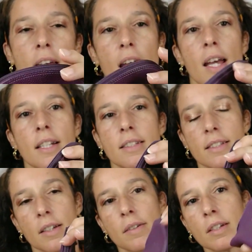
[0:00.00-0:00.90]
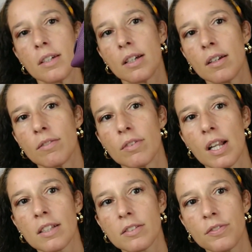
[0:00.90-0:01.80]
And the
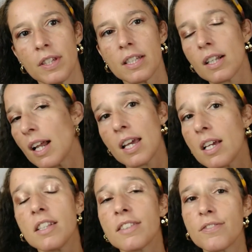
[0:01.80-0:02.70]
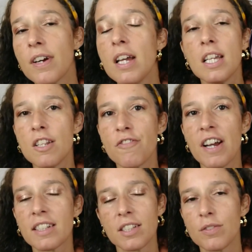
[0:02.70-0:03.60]
last thing, in
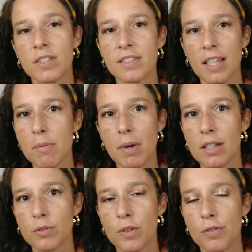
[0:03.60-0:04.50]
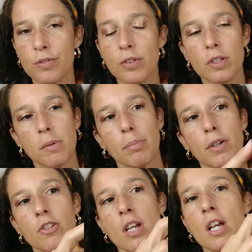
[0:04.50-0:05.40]
fact, it's the same as the Foulonné
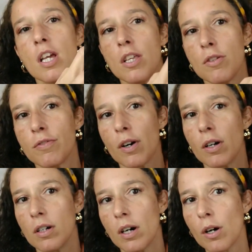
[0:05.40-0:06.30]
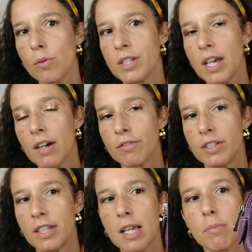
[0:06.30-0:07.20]
pouch. You already have the
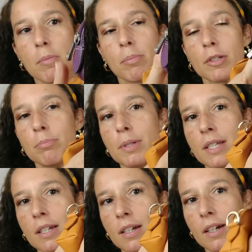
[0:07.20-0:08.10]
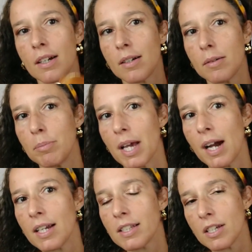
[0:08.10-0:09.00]
name, but
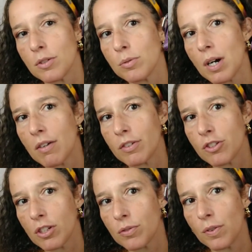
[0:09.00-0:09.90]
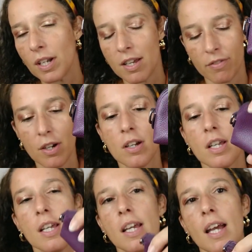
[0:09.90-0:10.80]
behind you have just the leather,
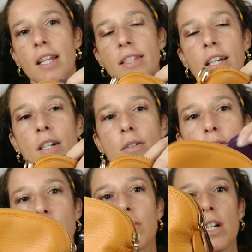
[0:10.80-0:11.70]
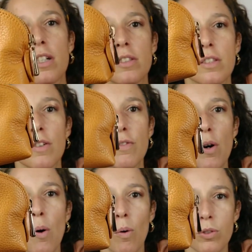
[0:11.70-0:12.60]
and now you got the
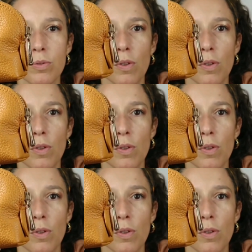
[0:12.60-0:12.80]
horse,